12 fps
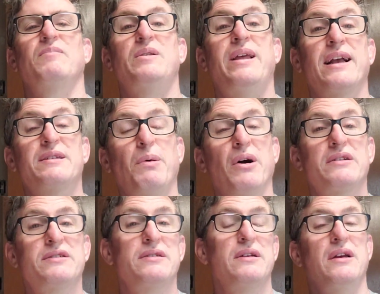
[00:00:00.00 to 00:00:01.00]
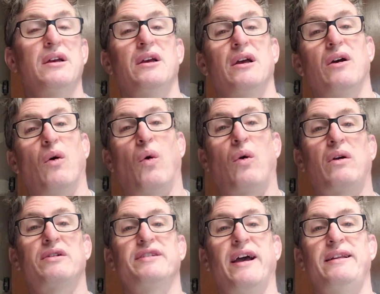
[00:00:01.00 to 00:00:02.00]
textbooks
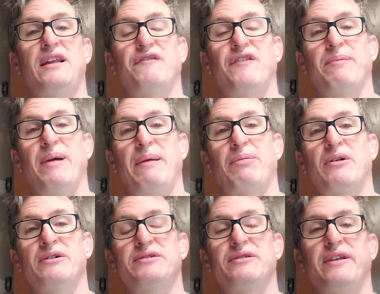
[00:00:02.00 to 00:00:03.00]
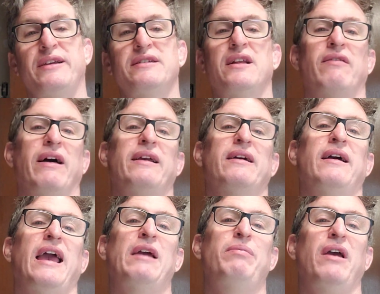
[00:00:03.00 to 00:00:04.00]
or scientific papers, things in like
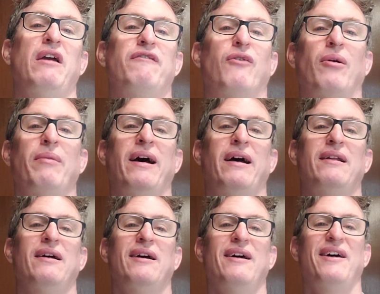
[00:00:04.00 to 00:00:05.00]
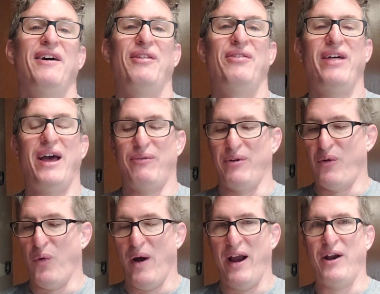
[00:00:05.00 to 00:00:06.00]
a APA format that
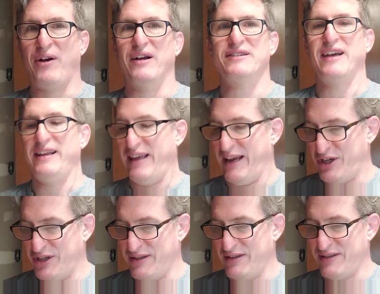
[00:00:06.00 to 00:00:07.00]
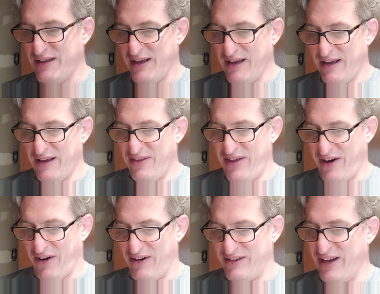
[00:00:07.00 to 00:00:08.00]
require citations.
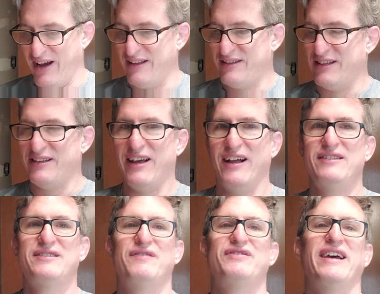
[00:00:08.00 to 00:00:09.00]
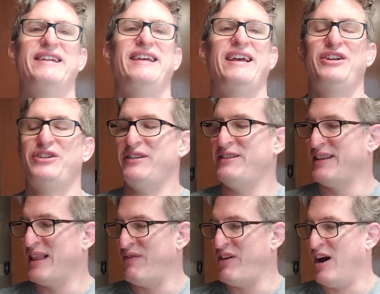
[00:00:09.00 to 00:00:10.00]
There are tons and tons of citations.
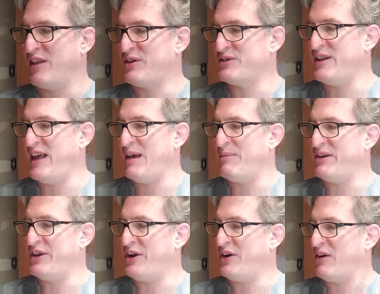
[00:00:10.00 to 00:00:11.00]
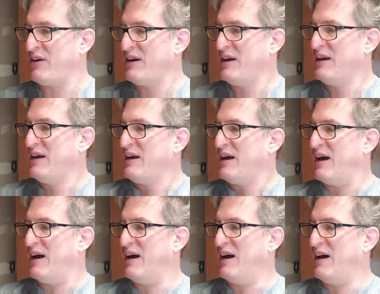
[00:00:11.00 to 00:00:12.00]
It'll have the author's name and year,
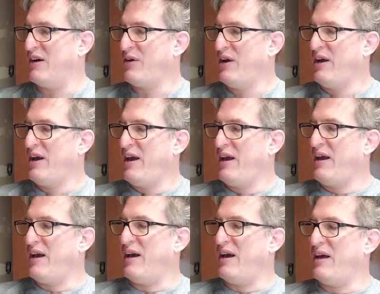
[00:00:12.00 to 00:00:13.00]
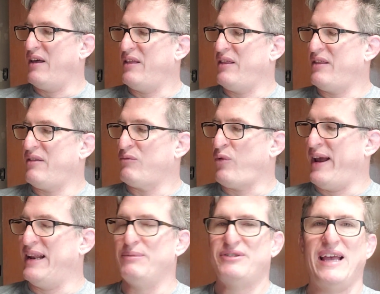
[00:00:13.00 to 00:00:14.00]
uh,
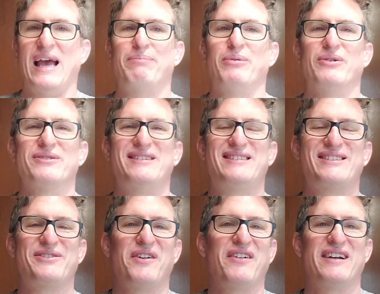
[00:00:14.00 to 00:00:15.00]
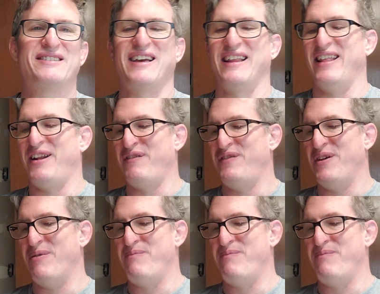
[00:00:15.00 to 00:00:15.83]
random samples. It's got a lot of